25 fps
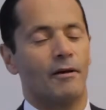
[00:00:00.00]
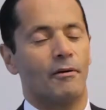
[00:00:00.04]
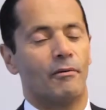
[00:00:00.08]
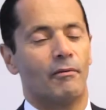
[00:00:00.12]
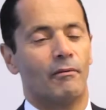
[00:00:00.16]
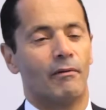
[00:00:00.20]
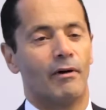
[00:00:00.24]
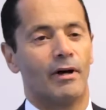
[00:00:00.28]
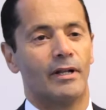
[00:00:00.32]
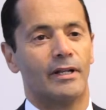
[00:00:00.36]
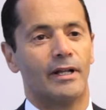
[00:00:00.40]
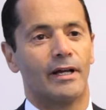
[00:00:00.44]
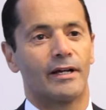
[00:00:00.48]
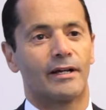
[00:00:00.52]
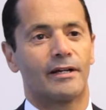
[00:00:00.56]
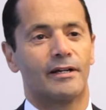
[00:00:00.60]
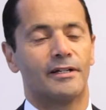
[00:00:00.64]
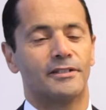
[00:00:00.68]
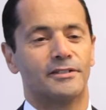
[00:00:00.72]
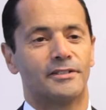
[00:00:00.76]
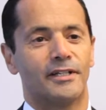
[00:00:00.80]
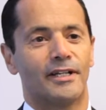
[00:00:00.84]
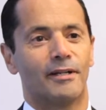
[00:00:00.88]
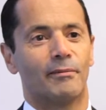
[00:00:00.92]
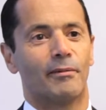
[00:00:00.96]
Well, I
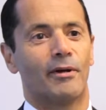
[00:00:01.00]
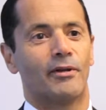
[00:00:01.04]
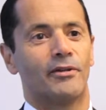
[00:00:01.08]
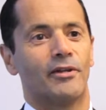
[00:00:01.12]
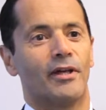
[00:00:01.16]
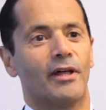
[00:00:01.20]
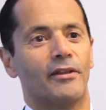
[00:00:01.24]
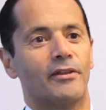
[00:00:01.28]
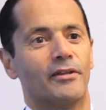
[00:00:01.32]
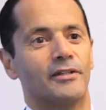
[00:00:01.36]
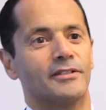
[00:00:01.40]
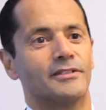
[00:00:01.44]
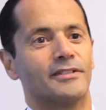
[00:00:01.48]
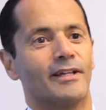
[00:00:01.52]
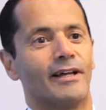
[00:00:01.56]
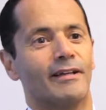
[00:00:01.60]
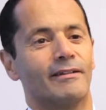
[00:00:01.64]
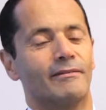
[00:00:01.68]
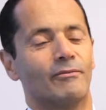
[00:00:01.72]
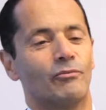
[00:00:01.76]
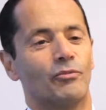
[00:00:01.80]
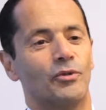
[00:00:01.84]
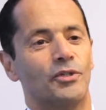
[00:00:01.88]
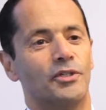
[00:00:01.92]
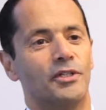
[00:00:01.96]
can't tell about the others.
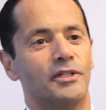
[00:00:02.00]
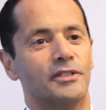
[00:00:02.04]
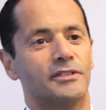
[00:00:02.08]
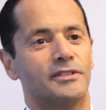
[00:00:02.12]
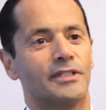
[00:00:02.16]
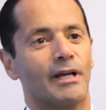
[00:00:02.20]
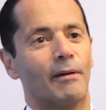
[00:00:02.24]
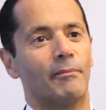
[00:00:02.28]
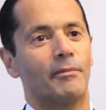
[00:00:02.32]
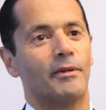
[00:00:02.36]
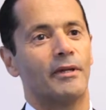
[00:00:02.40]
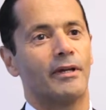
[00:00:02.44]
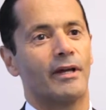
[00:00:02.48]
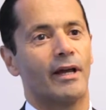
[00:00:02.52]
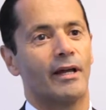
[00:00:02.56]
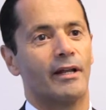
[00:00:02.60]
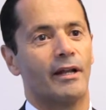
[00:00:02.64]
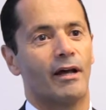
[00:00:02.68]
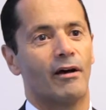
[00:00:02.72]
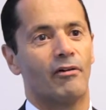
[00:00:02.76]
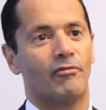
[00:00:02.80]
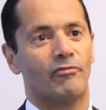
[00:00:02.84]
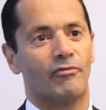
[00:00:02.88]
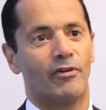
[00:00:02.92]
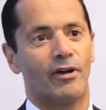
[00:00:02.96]
We did something at
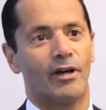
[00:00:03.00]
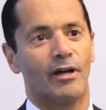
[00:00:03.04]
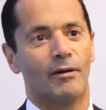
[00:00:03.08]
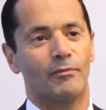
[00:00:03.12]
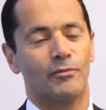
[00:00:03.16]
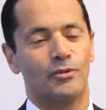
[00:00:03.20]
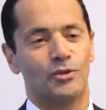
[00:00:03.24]
our firm,